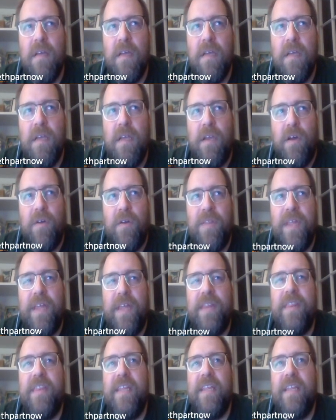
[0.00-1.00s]

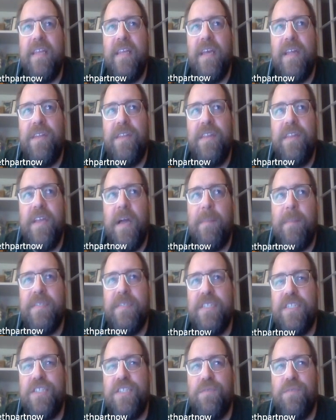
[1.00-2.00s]
the
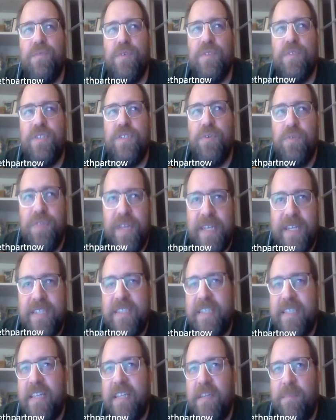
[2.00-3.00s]
opposition will do
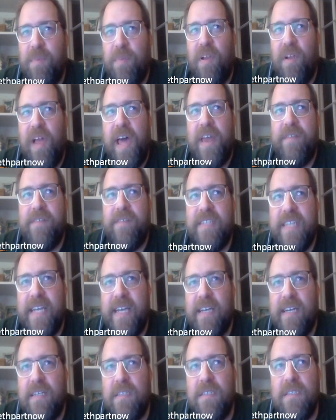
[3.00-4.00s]
things to get the ball out of his
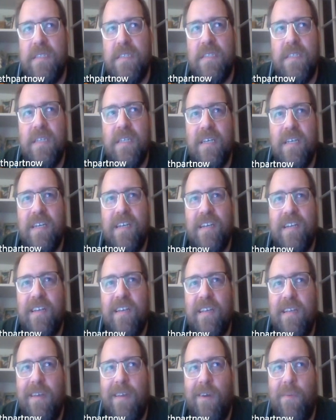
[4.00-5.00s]
hands.
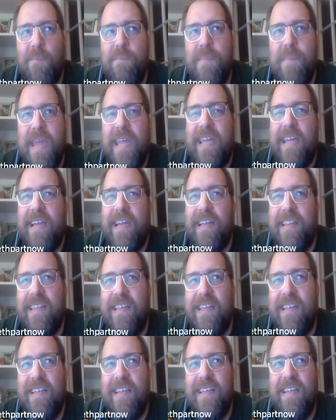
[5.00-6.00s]
Making
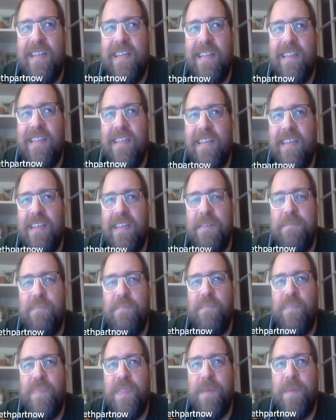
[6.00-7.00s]
the
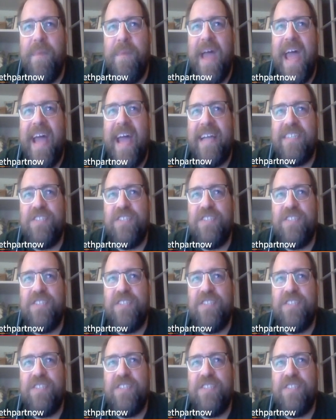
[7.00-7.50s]
pass